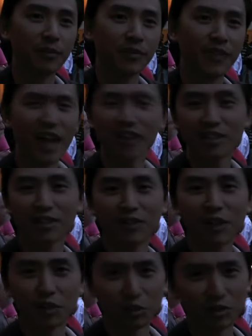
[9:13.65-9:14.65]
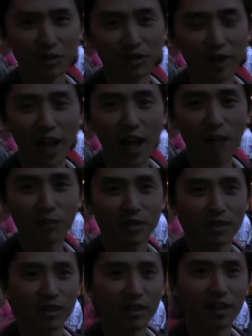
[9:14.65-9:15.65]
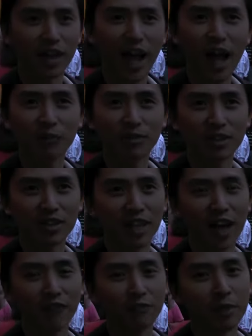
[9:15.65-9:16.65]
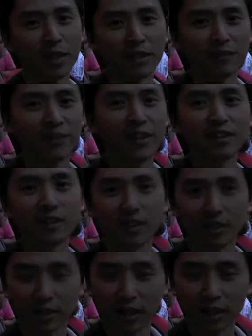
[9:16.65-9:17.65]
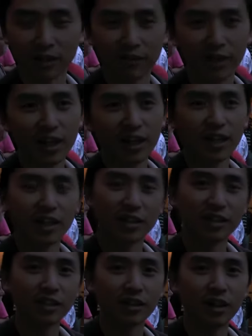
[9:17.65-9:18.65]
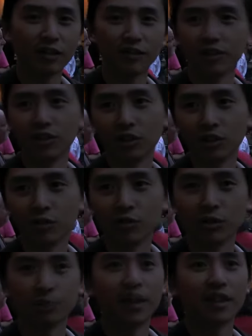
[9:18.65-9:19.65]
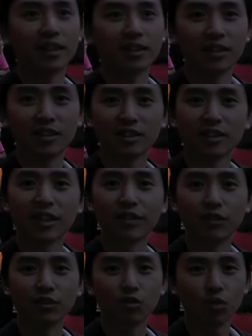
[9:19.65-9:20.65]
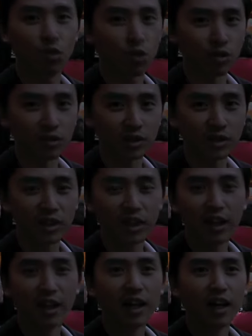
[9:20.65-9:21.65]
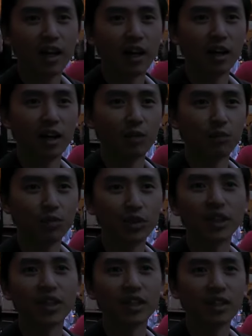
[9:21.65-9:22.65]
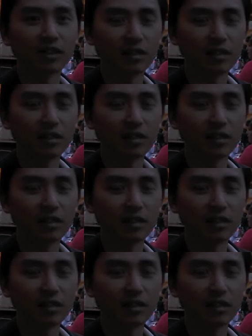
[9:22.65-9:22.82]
that is a very useful app. The app doesn't have many fancy stuff. It doesn't offer news, but it does give you quotes, pretty,